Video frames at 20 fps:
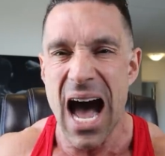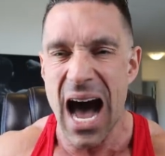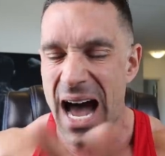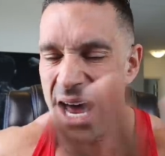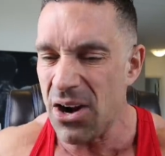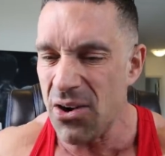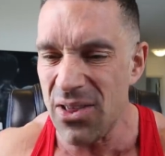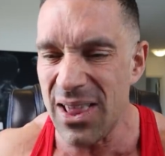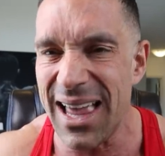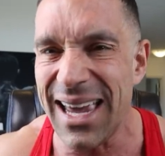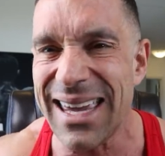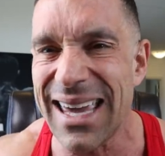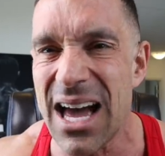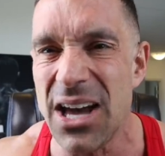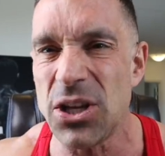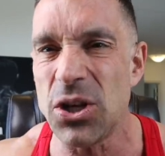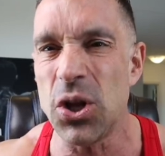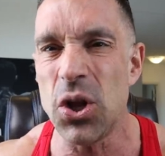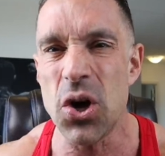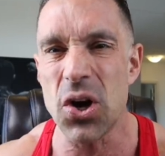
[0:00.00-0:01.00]
I don't like
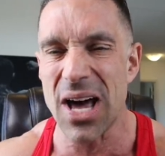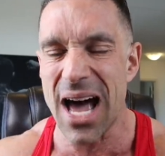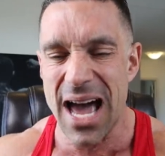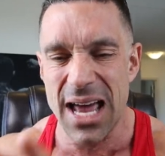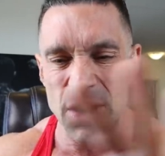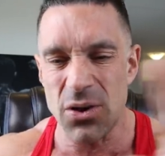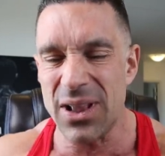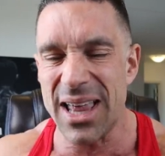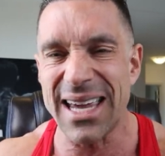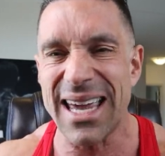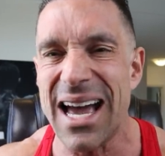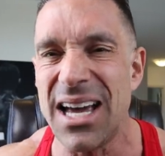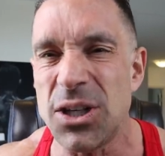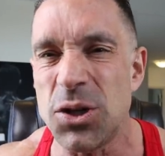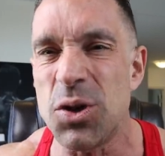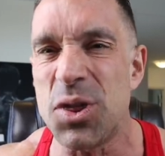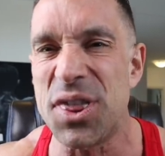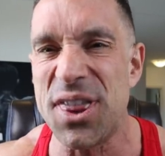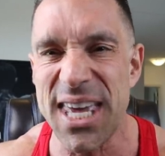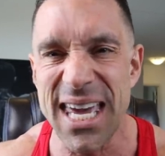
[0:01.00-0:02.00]
how you look. I don't like how
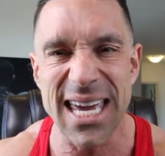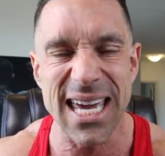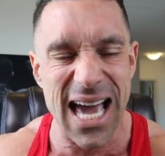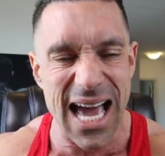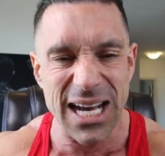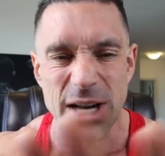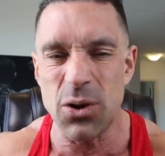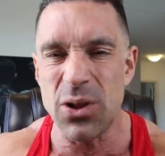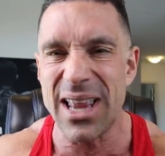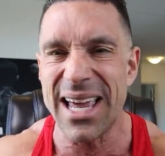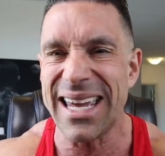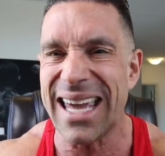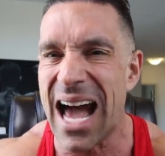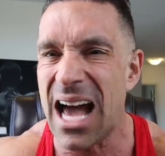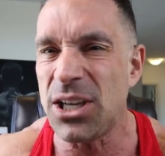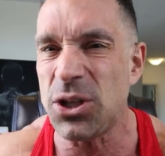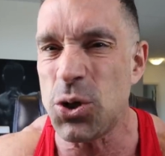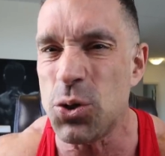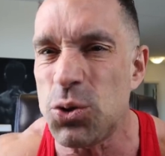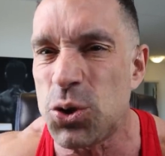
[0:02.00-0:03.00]
you think. I don't like
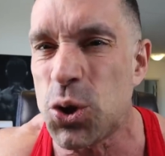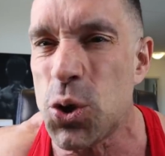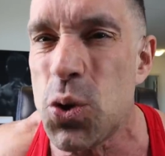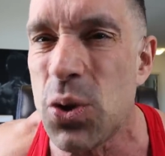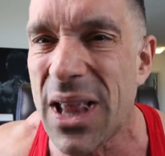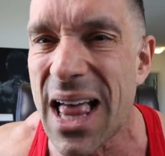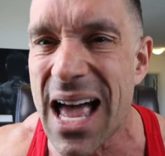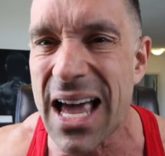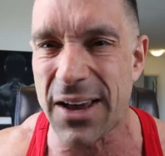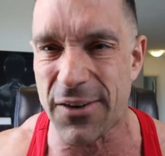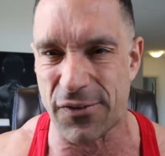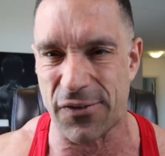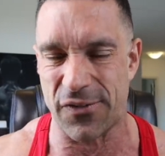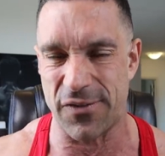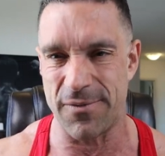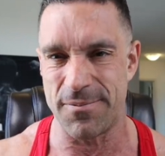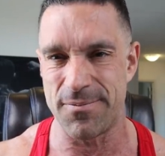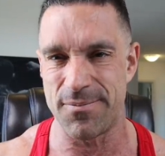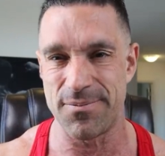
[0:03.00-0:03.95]
how you do life.